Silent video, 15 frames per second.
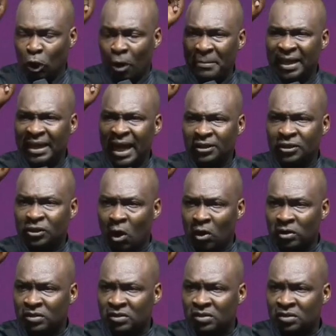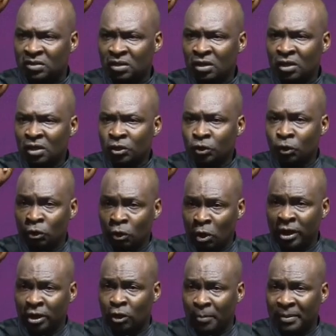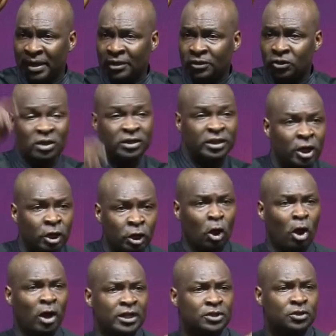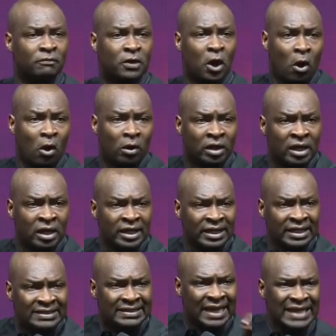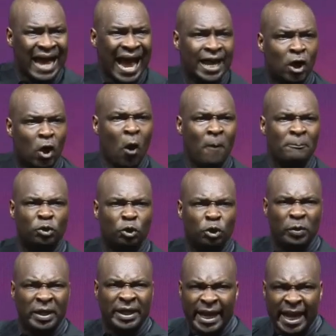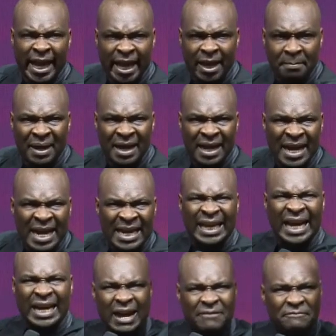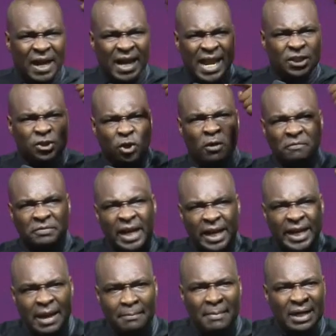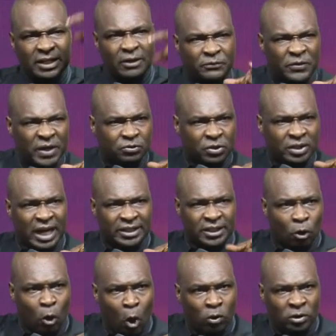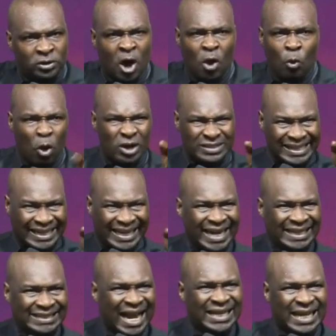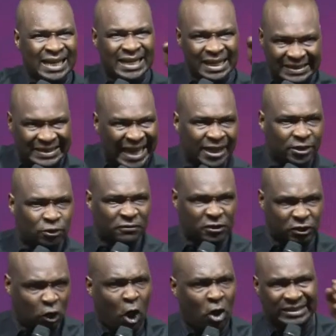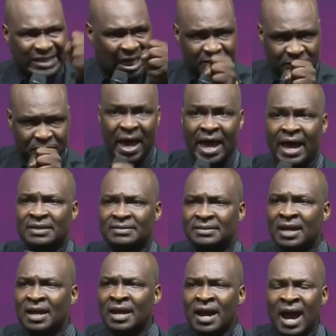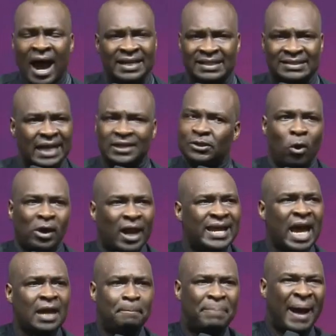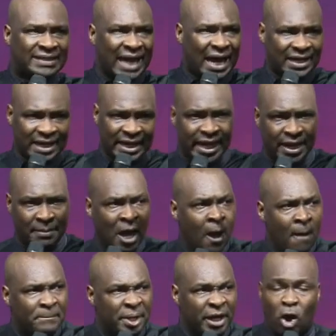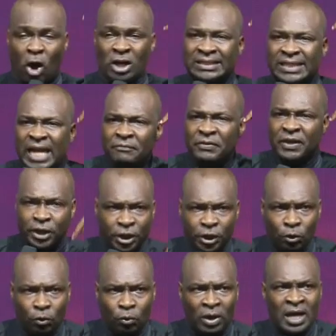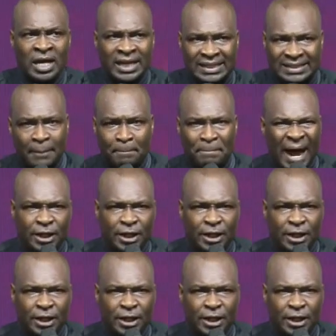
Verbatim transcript: dominant thoughts. You know the dominant thought, the knowledge of God. He says, I come to you in a name the revelation of the name and the victory that it holds was greater than the sight of swords and spears. And he said, Goliath by that name, because David knew, he said,